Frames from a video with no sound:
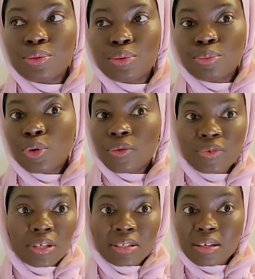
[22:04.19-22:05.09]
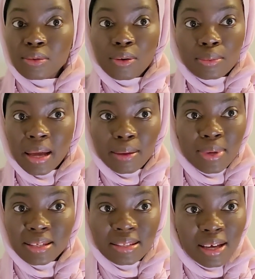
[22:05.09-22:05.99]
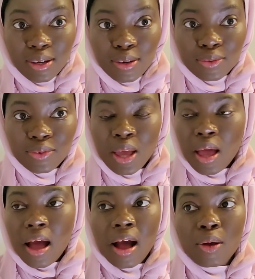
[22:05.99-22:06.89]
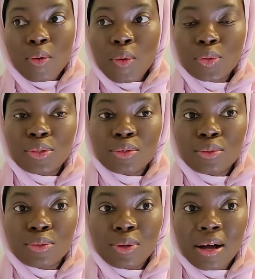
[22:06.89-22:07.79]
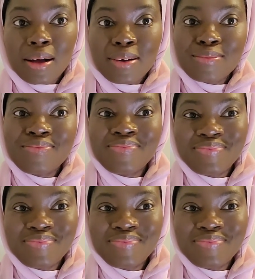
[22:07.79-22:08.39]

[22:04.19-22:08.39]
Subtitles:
movies alone by myself. I'll go to